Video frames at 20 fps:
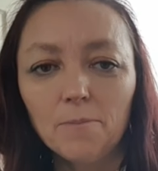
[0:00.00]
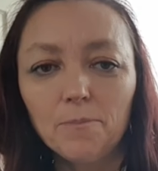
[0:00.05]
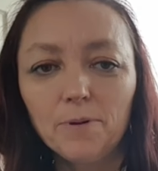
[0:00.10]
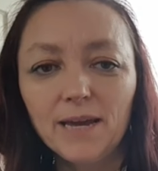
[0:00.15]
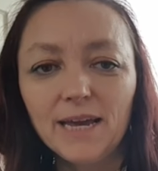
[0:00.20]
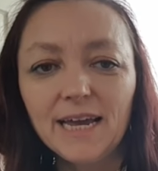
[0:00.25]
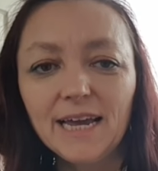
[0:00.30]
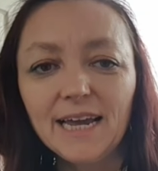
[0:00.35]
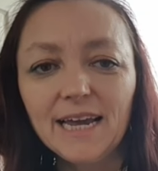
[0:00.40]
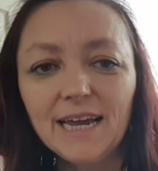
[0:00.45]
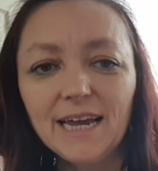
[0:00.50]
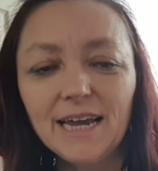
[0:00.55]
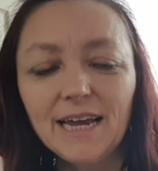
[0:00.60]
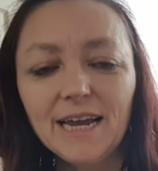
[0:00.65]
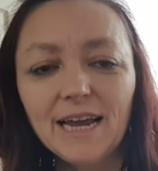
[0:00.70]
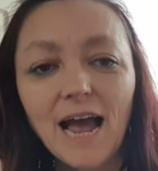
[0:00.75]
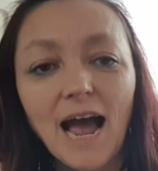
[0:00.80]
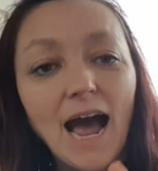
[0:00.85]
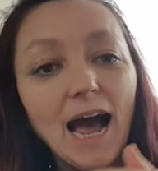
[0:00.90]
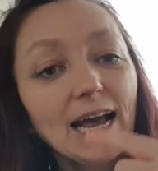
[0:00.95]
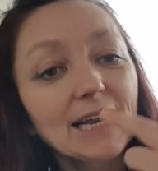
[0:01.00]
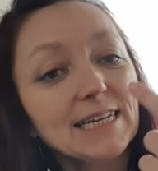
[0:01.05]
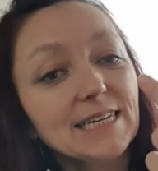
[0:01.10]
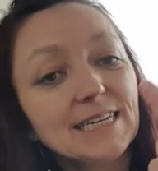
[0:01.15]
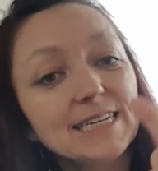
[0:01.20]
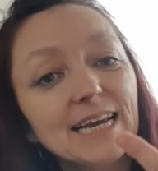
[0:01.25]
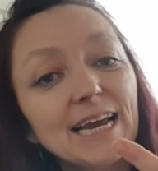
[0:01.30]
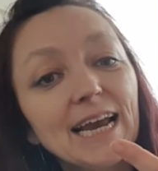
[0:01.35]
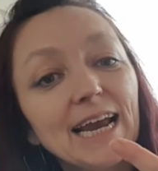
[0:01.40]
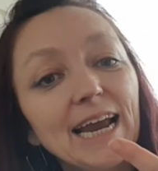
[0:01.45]
B
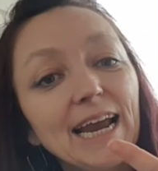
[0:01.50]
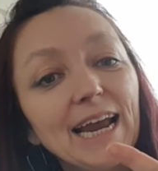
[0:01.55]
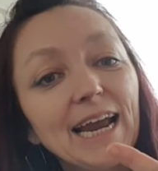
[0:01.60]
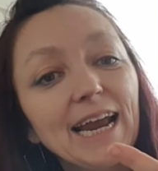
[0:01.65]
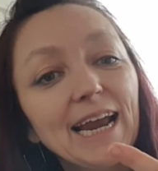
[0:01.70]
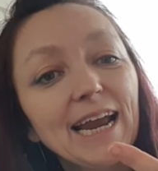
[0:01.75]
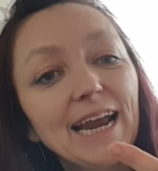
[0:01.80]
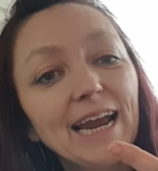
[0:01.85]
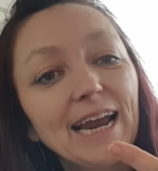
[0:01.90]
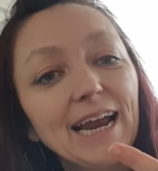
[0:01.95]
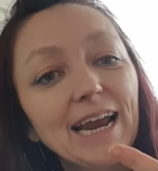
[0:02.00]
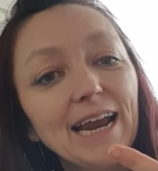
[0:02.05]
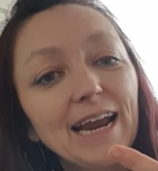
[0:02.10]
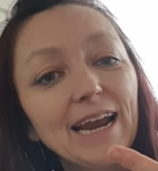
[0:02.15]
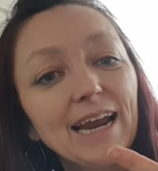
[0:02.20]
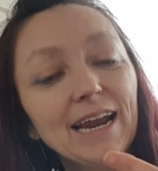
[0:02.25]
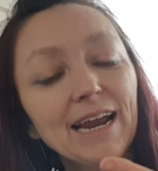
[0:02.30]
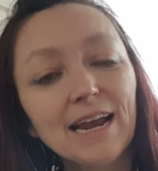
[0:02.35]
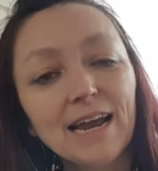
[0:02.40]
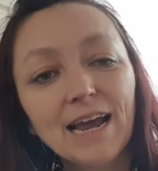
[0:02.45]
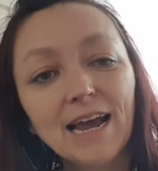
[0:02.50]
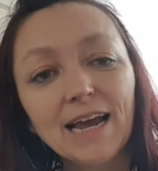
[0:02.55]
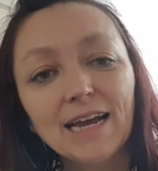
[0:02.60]
and D.